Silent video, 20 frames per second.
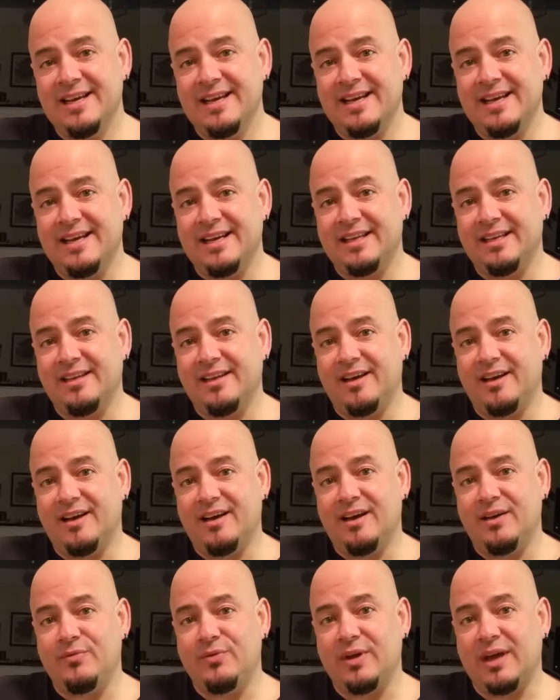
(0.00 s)
And
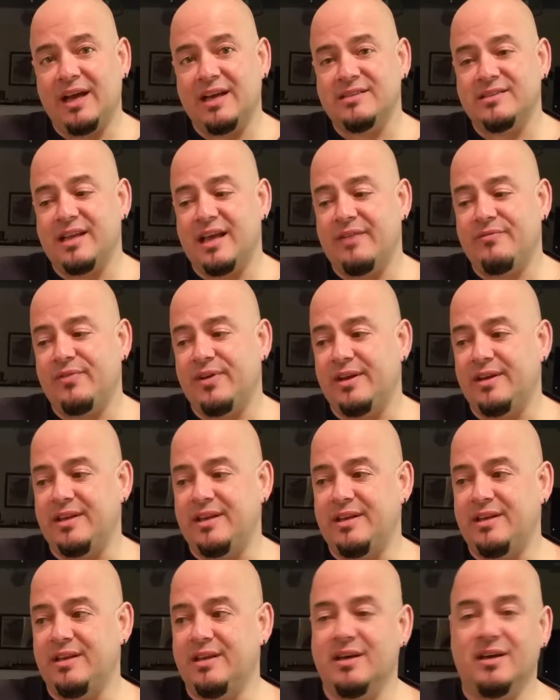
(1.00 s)
if you guys have
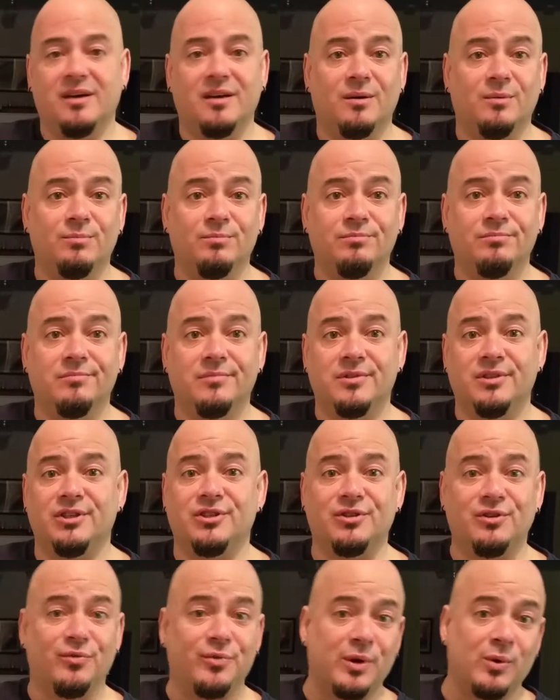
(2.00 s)
any
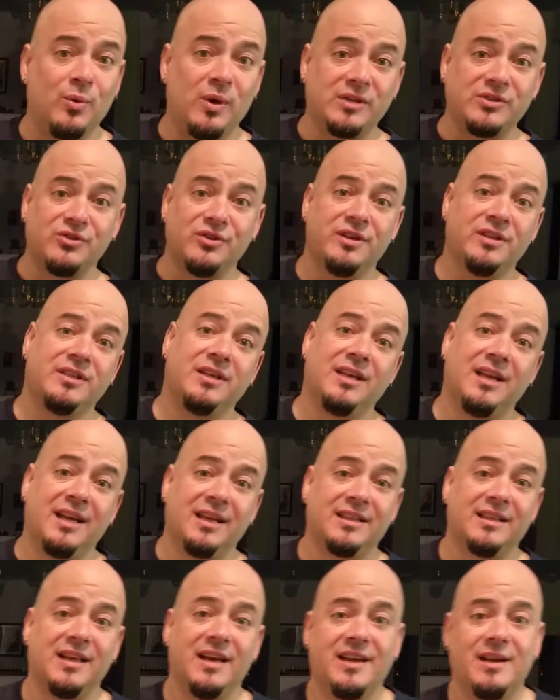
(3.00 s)
additional requests or anything
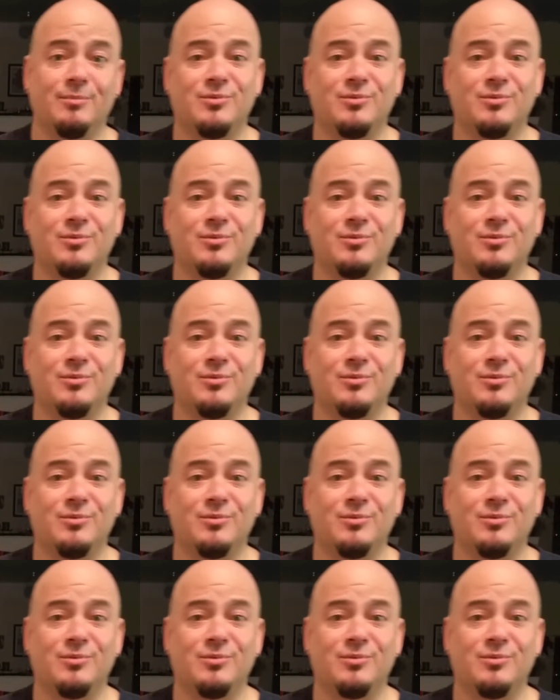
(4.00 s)
like that.